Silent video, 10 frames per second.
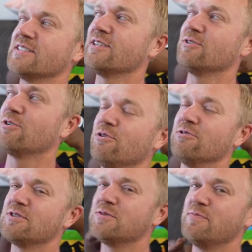is little
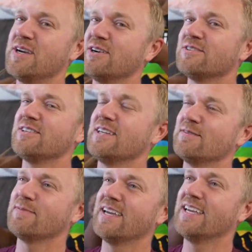cold smears
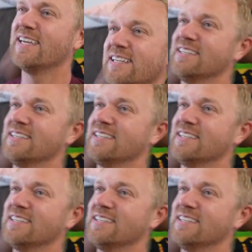hitting my head.